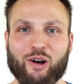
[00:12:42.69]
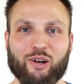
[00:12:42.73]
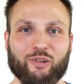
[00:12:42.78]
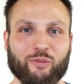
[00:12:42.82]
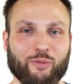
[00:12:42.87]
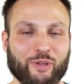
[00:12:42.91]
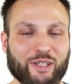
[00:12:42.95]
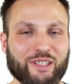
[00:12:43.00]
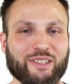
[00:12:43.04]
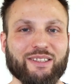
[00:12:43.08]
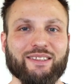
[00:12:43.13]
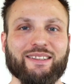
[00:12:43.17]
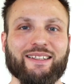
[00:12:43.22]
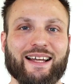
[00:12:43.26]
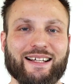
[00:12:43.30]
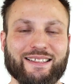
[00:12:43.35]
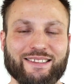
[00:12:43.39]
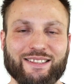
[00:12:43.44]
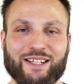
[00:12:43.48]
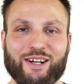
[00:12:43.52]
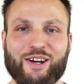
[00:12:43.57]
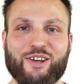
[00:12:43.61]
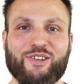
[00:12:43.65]
Recently I
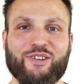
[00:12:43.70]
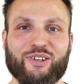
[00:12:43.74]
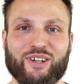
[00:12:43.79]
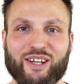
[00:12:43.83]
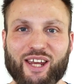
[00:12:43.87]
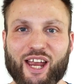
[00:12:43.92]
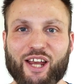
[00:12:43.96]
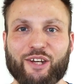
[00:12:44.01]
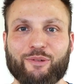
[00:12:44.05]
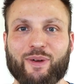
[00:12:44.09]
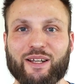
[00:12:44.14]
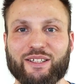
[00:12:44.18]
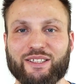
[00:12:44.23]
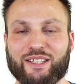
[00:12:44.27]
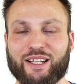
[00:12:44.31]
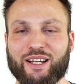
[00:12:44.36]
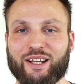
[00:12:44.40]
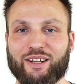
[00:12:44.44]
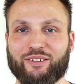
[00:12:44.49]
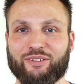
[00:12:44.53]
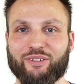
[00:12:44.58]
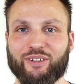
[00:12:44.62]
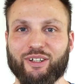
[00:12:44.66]
started to catch
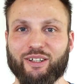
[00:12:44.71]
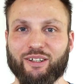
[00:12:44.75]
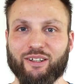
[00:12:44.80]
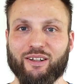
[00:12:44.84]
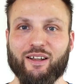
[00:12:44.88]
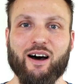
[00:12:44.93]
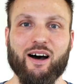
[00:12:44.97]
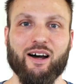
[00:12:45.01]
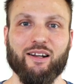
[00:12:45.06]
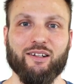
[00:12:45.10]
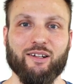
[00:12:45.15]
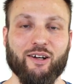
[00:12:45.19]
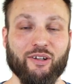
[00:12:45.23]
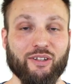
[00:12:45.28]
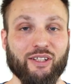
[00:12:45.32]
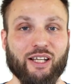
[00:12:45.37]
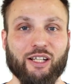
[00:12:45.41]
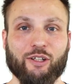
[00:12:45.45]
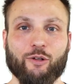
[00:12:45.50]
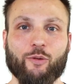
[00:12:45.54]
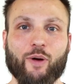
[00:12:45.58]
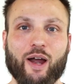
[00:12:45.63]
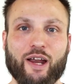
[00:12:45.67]
myself a lot on
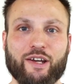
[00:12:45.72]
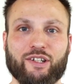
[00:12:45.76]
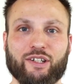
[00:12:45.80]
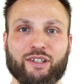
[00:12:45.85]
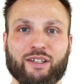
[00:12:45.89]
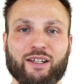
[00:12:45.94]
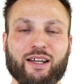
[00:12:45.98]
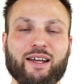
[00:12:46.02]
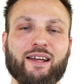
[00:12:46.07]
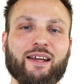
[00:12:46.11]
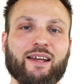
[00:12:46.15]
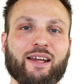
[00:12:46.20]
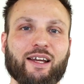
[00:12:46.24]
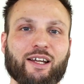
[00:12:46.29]
that question.